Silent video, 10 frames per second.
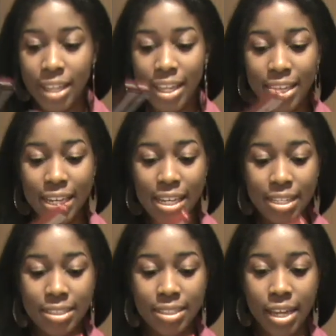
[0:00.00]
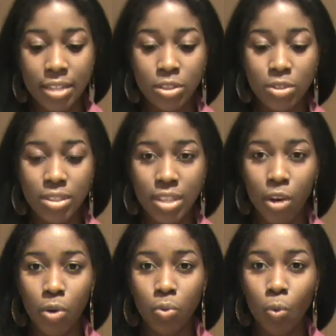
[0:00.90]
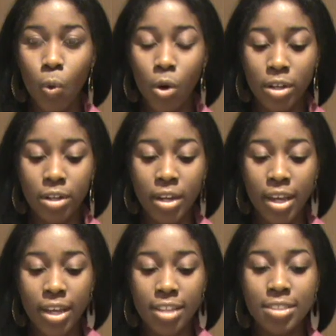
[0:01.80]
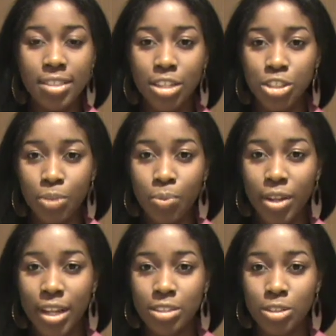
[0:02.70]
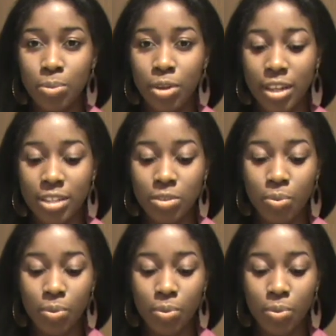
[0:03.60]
that the heat tends to stay on one session more than some others.